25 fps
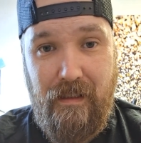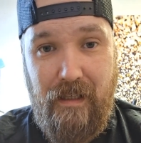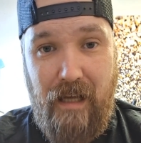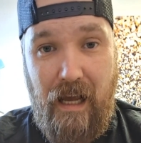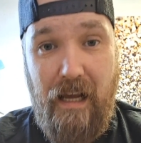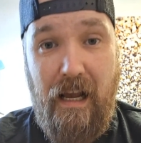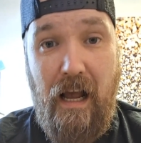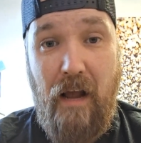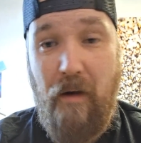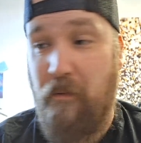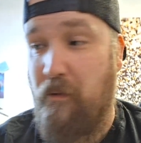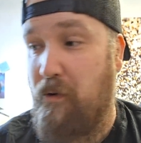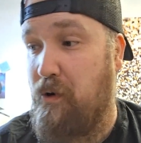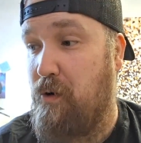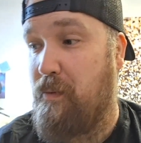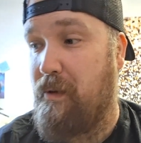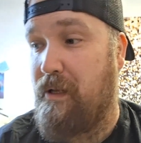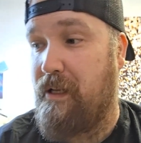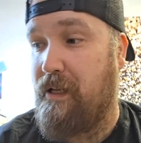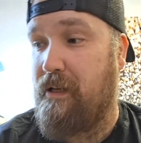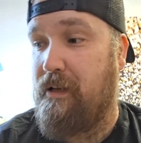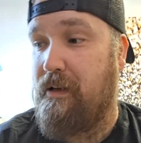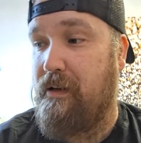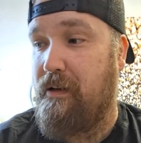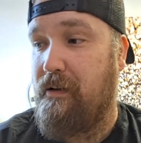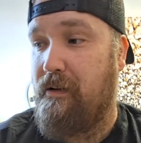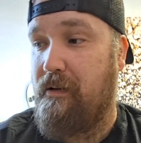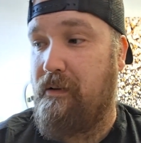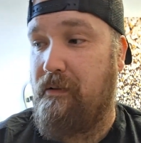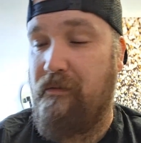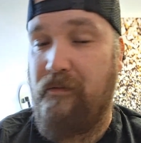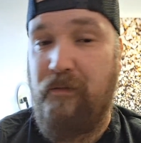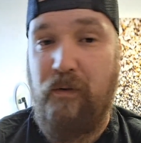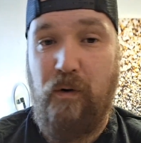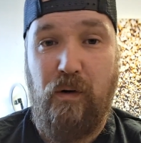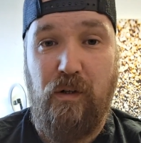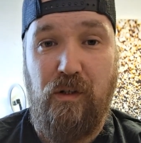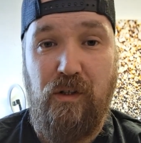I got Ruby
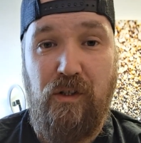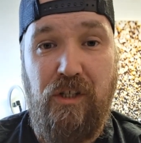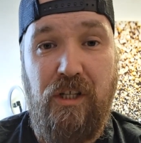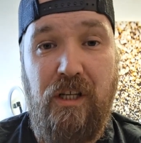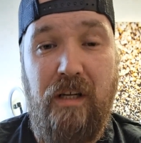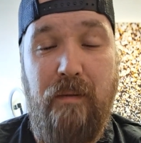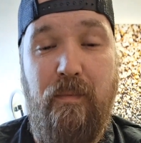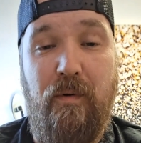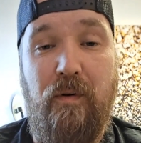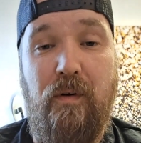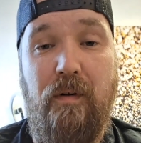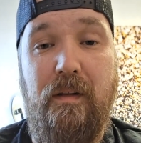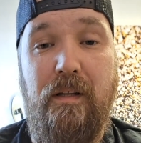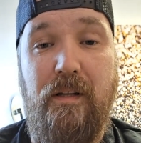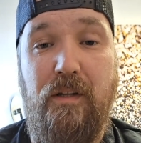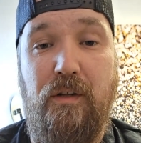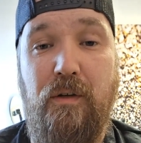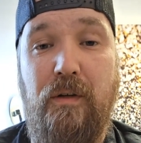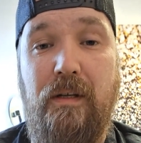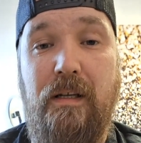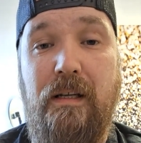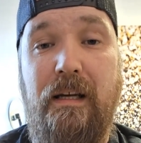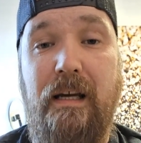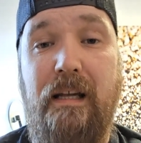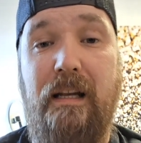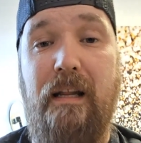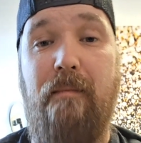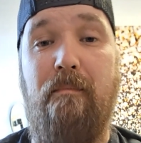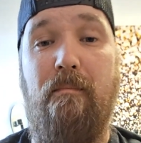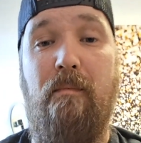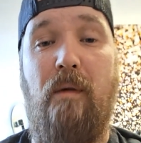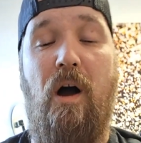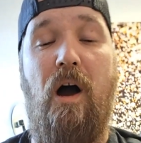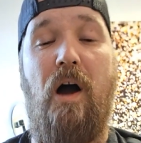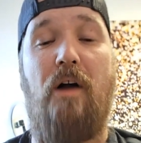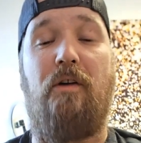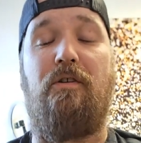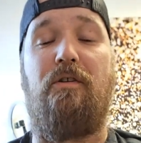for cheaper than you can get a
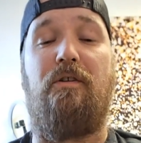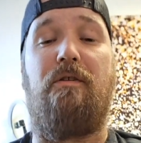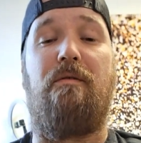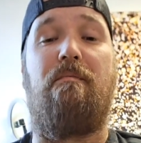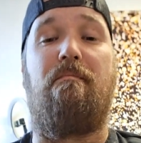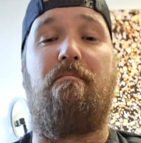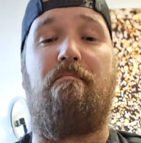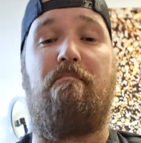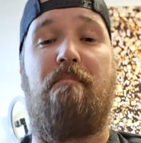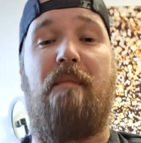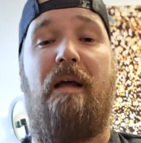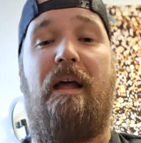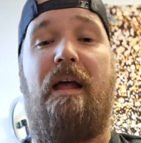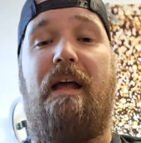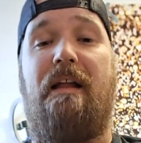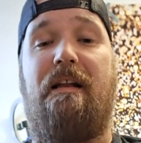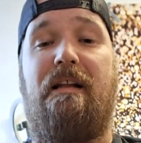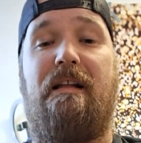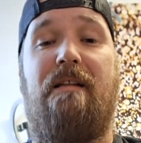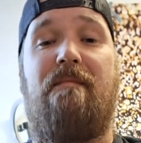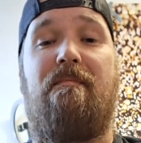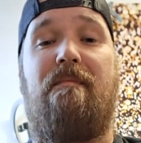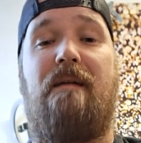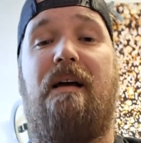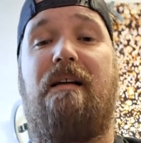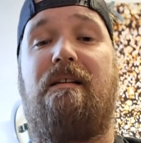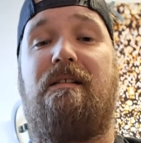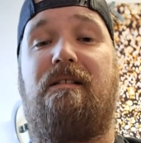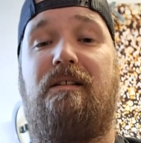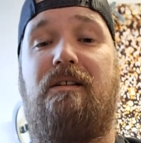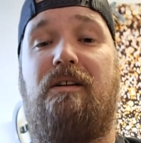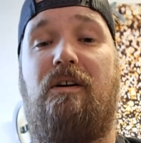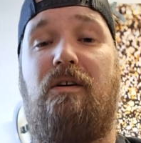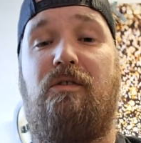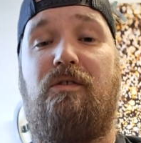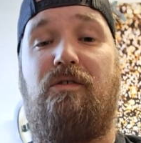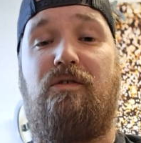modern made in Mexico